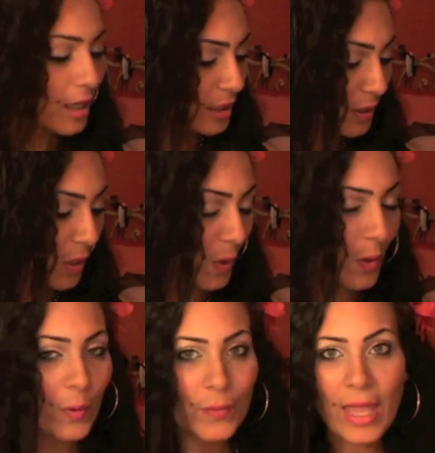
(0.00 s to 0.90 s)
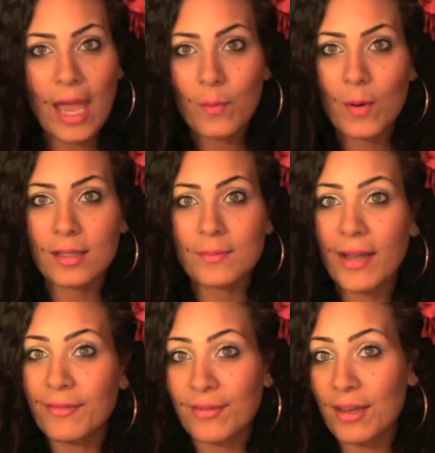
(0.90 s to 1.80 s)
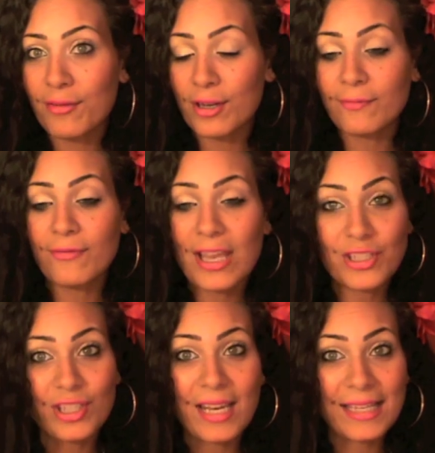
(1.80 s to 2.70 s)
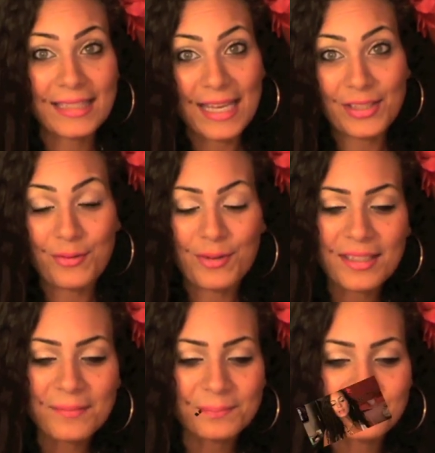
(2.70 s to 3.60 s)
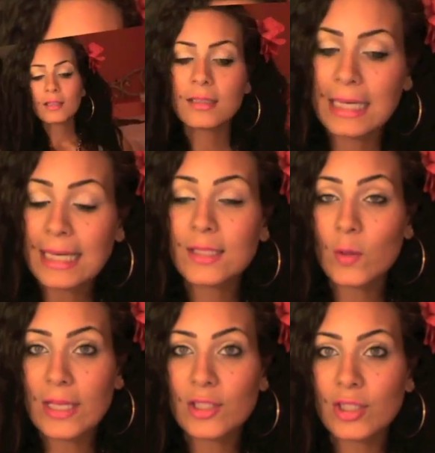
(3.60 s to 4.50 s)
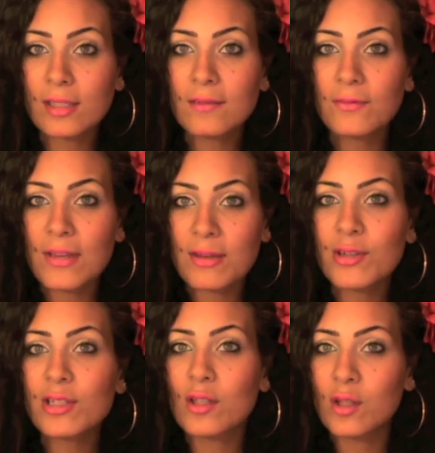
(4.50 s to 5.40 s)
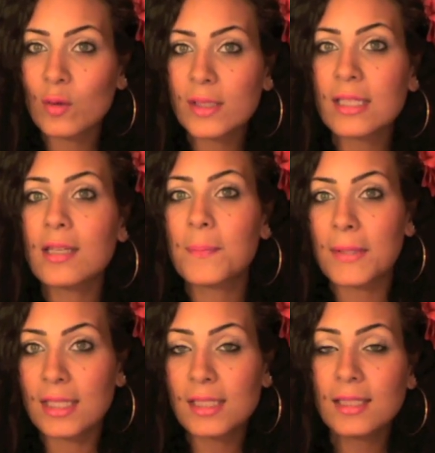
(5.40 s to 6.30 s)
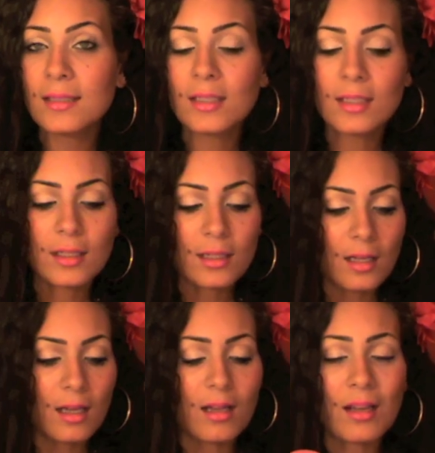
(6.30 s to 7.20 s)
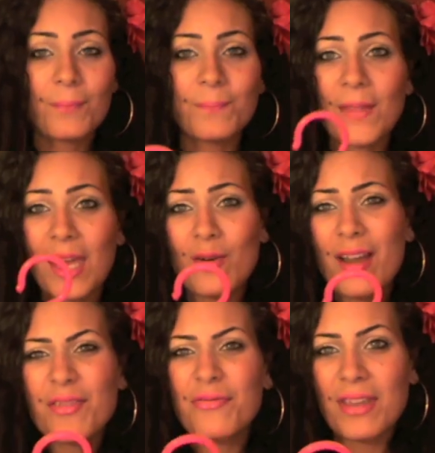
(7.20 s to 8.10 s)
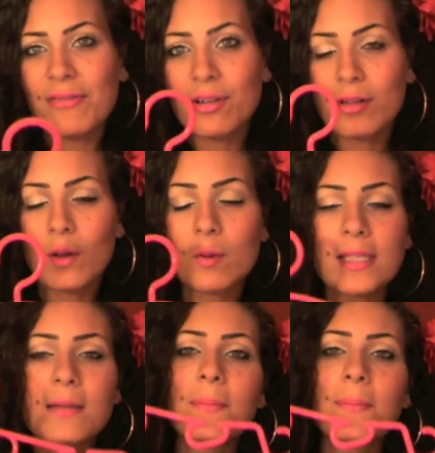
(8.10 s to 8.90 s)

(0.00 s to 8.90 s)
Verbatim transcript: so that was my favorite fashion accessory next question favorite clothing piece um, I don't have a favorite closing